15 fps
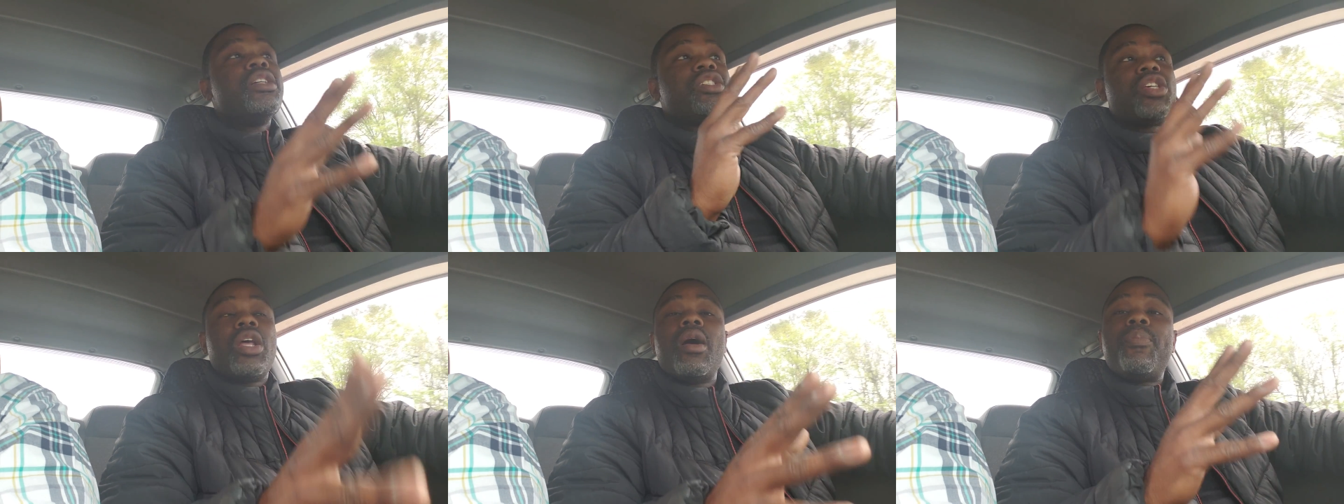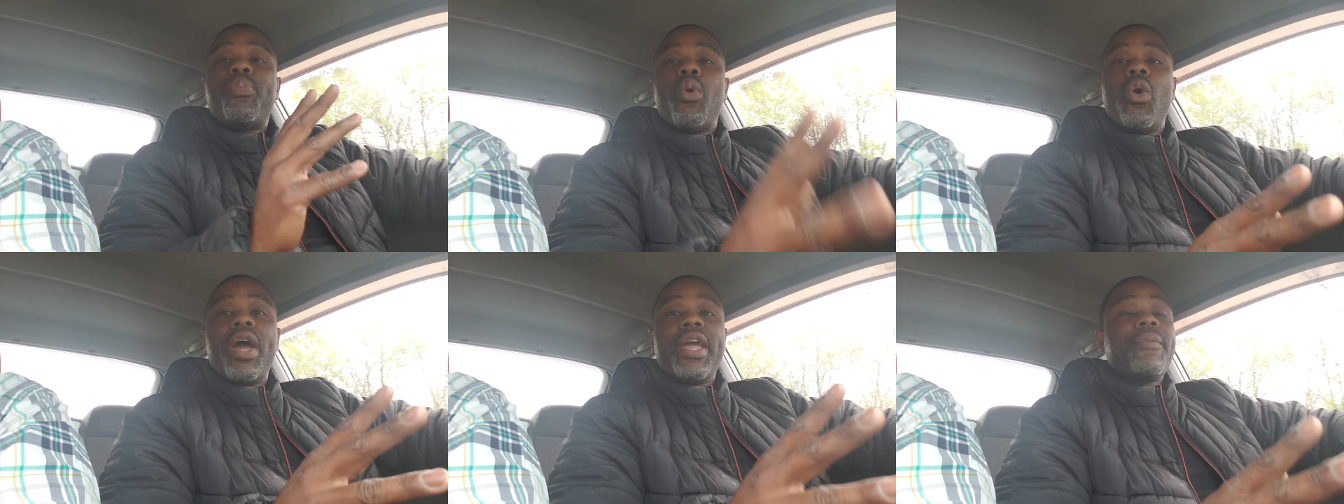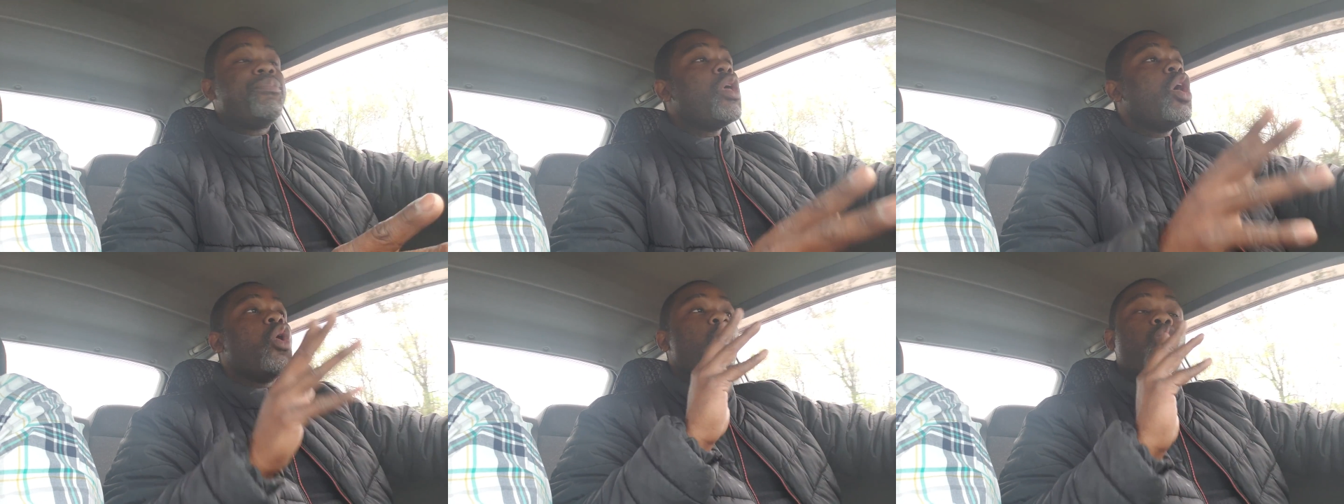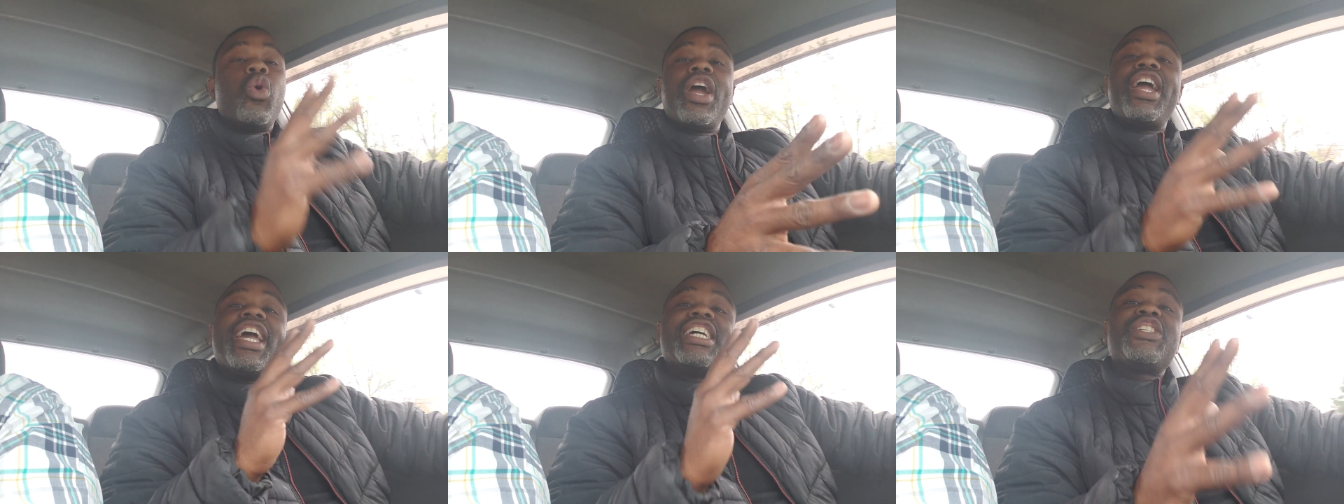to the point
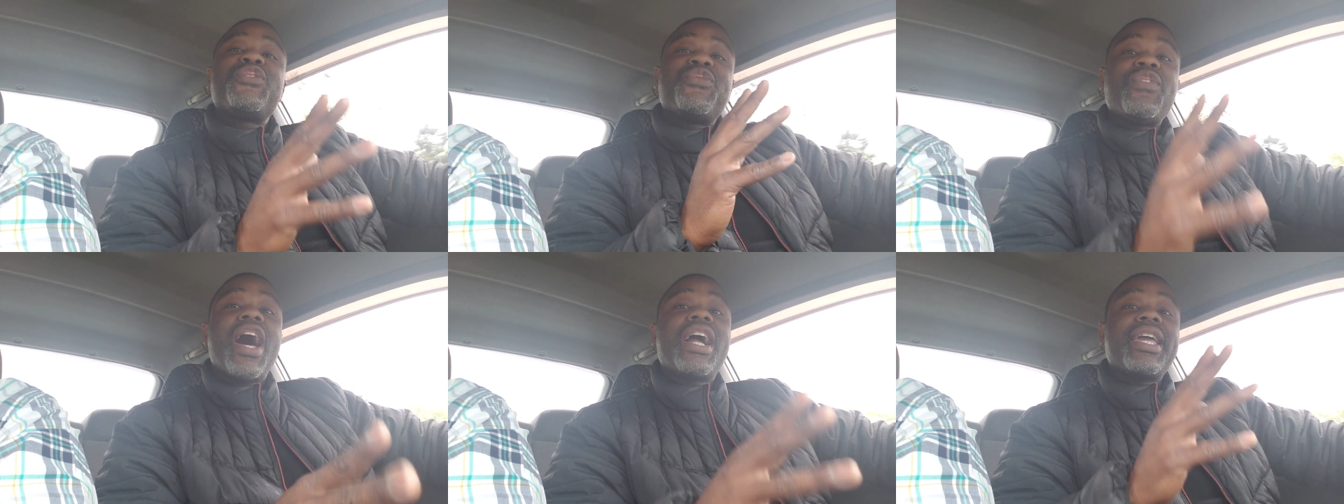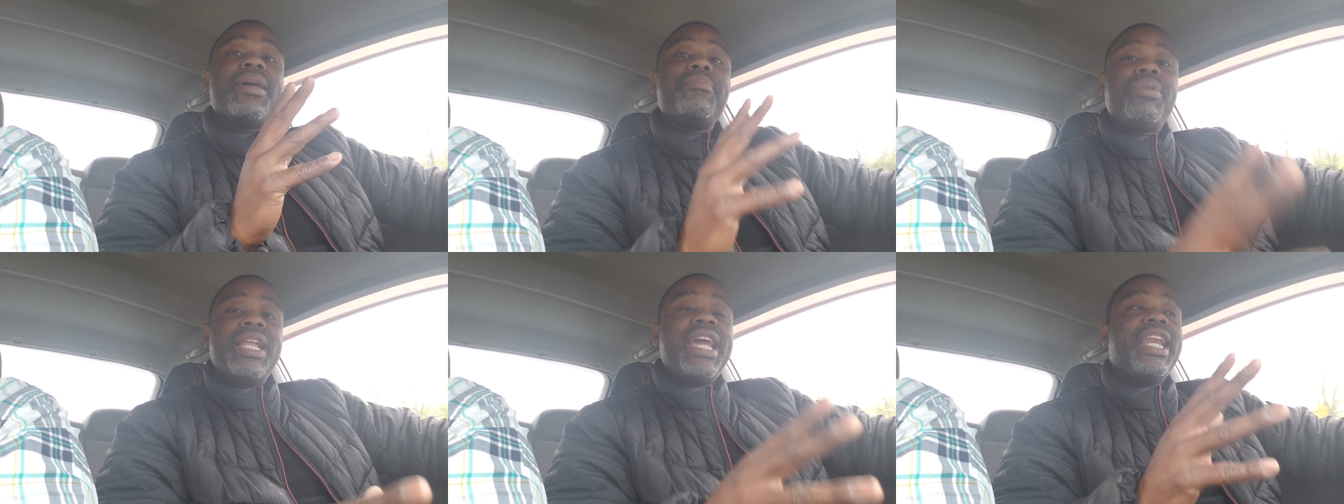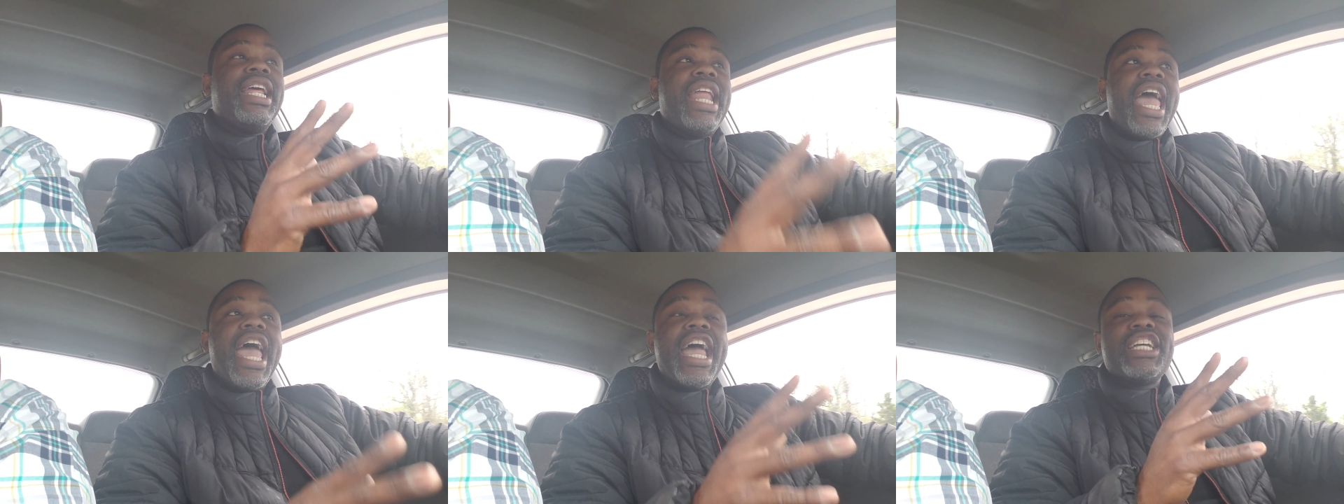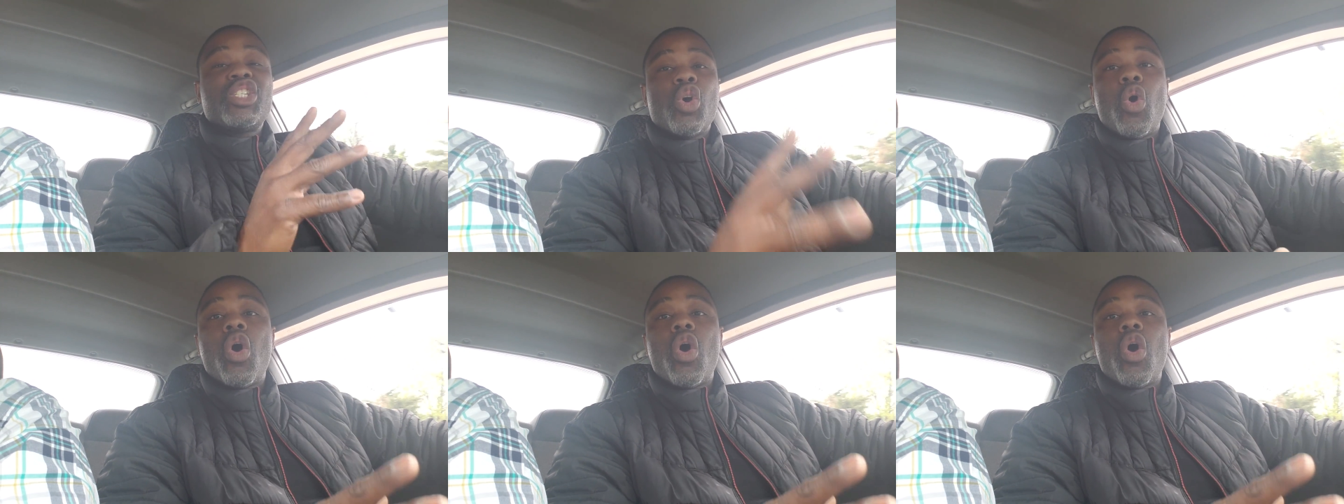where his fucking bleeding edge